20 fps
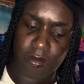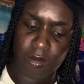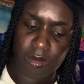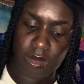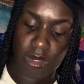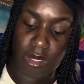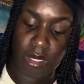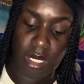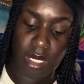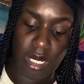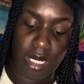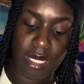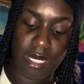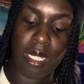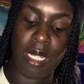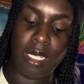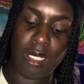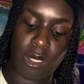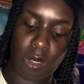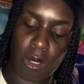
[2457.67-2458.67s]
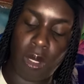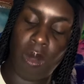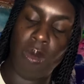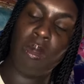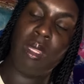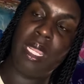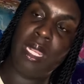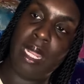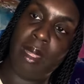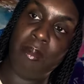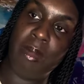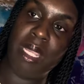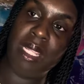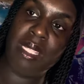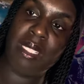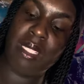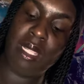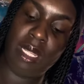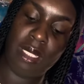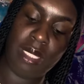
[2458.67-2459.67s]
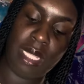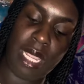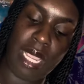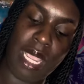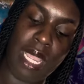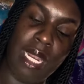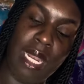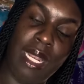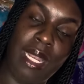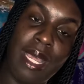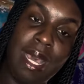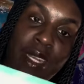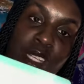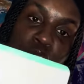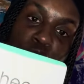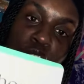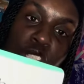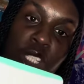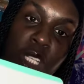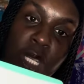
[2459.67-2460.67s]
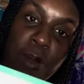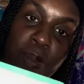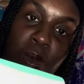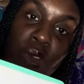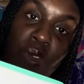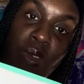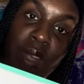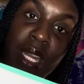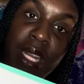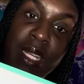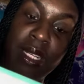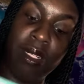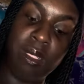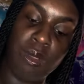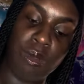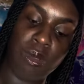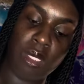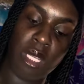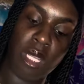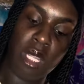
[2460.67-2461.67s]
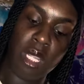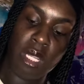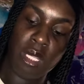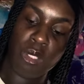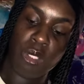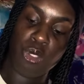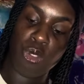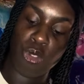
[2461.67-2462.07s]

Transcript: See, that's okay. That makes sense. They had a lot of sheep around to